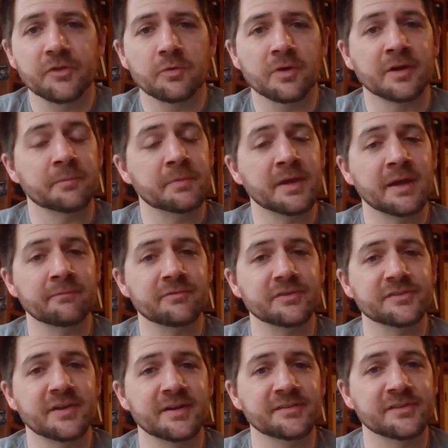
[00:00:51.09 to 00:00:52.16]
We're going to be
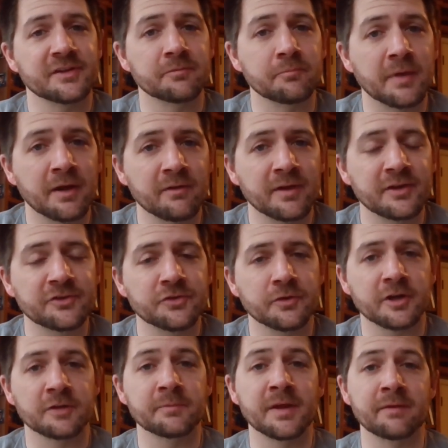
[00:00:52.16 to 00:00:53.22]
emphasizing marriage. We're
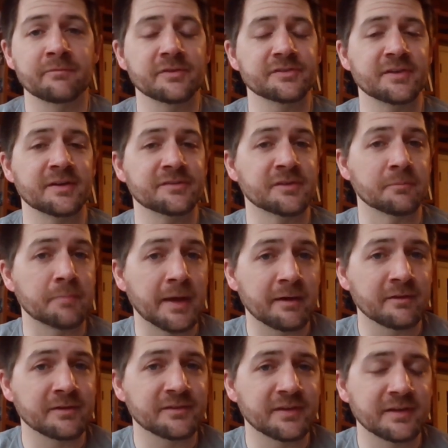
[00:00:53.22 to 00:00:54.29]
going to be emphasizing
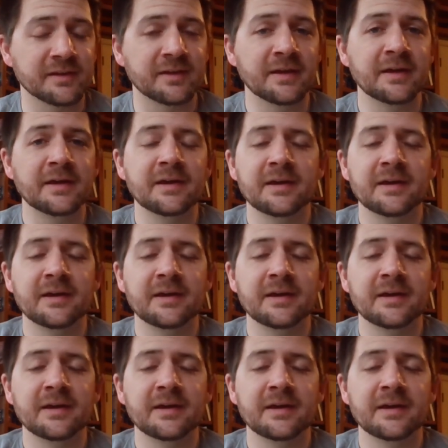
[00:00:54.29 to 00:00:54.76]
parenting.